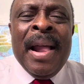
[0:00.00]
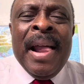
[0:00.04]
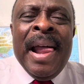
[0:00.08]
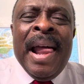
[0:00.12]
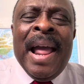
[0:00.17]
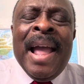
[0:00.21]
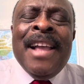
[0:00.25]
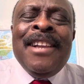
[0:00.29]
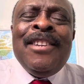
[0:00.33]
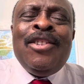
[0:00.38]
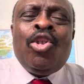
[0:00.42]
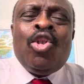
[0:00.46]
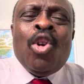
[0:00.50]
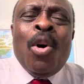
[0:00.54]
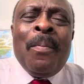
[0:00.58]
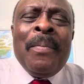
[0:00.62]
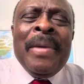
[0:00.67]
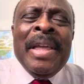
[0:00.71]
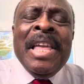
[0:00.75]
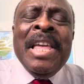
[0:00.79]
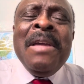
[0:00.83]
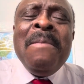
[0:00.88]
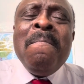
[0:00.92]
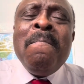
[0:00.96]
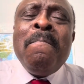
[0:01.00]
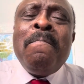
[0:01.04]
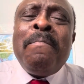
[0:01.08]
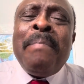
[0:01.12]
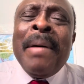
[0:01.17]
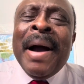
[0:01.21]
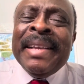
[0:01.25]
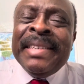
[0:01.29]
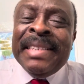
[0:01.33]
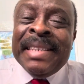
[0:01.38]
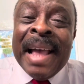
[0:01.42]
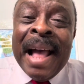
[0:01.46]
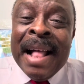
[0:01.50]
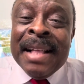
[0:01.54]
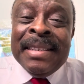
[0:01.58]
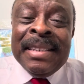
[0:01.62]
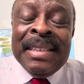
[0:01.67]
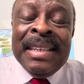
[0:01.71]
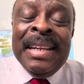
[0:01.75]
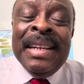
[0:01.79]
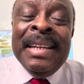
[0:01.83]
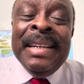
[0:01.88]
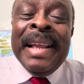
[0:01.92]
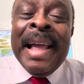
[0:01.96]
And some
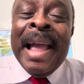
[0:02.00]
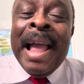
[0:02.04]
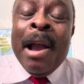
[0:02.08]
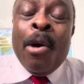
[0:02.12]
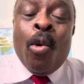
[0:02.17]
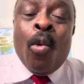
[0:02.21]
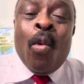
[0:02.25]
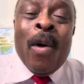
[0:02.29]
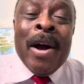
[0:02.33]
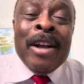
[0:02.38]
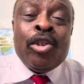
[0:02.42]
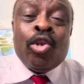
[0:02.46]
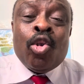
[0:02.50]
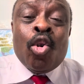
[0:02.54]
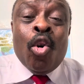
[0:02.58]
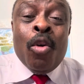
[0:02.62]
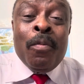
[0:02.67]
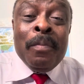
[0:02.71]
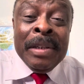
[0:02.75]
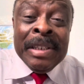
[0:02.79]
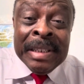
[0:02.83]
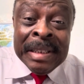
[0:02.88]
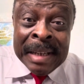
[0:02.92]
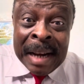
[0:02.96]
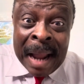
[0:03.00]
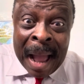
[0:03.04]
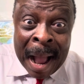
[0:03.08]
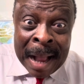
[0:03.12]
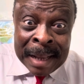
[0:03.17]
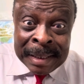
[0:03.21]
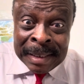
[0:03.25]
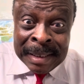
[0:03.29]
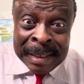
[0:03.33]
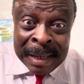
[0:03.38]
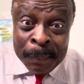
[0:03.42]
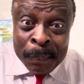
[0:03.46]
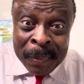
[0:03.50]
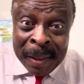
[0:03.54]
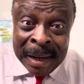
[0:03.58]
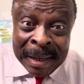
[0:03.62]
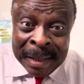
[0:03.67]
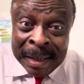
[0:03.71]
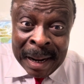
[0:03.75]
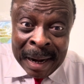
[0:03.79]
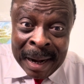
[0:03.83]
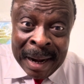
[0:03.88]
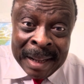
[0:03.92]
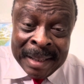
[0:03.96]
imbeciles in the ECOWAS Commission accepted
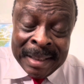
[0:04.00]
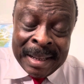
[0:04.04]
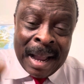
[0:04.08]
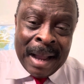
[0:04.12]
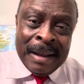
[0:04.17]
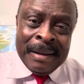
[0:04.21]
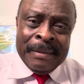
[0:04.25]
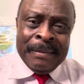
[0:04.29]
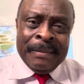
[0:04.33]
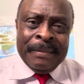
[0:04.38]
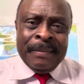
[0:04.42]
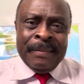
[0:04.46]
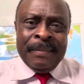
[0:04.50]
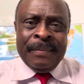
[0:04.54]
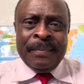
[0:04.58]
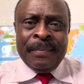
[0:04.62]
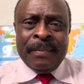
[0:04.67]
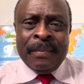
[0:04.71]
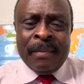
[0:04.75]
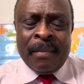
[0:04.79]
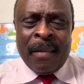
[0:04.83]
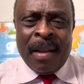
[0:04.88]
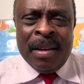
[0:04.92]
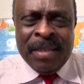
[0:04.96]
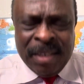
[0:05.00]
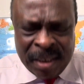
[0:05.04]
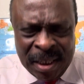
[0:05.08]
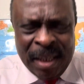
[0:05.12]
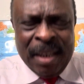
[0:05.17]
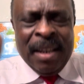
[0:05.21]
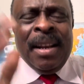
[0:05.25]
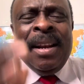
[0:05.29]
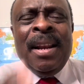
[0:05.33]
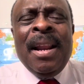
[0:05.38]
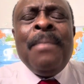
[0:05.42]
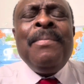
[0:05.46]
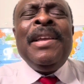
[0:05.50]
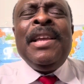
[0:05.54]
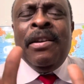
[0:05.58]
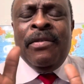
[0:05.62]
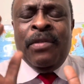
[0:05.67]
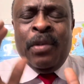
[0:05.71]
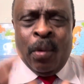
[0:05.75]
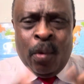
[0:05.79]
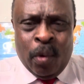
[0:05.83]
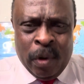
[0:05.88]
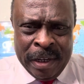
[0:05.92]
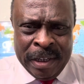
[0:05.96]
the letter. See, let me give
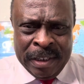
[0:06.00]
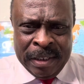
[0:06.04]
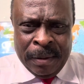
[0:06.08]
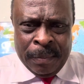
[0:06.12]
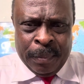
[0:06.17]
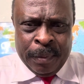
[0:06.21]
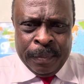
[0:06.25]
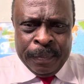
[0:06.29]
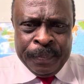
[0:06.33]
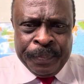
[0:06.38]
you a good example.